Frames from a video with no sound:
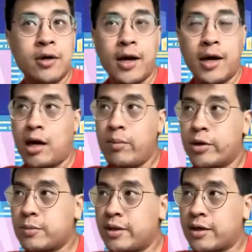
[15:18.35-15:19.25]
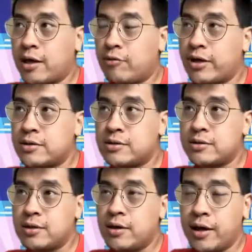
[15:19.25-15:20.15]
And how much money can I raise?
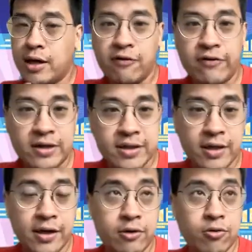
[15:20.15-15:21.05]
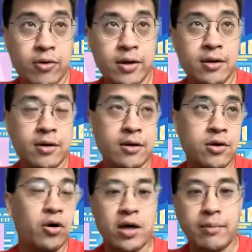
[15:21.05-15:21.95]
And how fast can I grow and
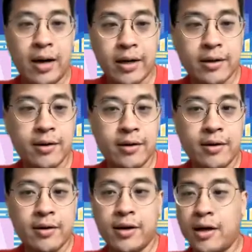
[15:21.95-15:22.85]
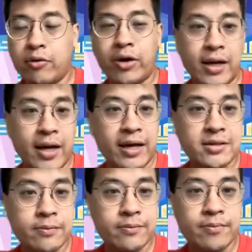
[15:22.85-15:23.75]
conquer the market? And how quick can I exit?